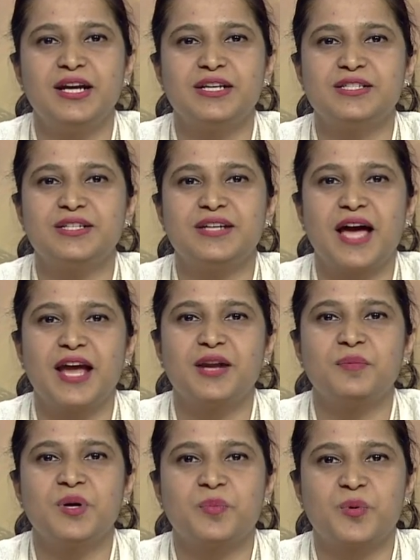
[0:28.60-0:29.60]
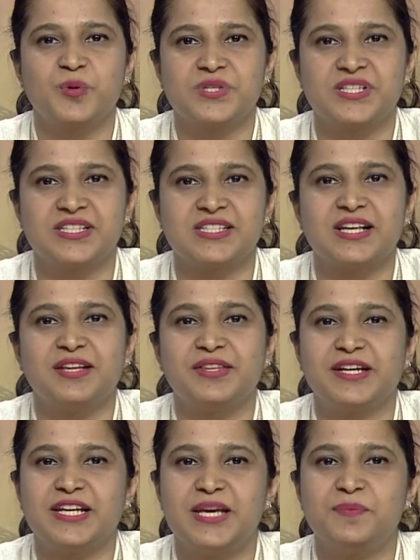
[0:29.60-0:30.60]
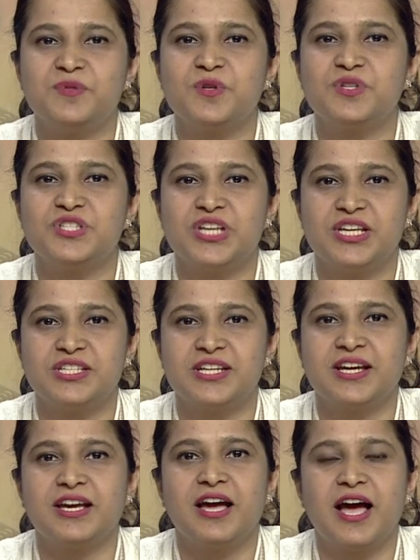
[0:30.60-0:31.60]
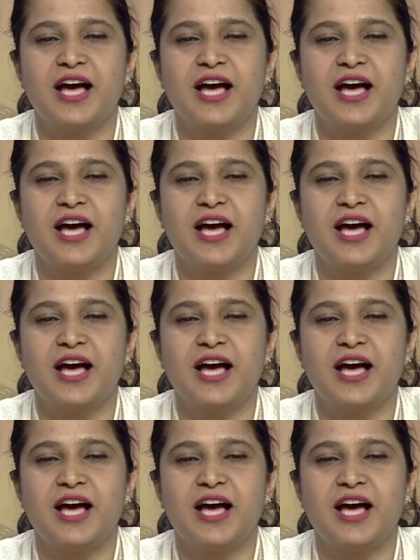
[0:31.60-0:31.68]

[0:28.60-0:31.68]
It is a dynamic process that keeps on changing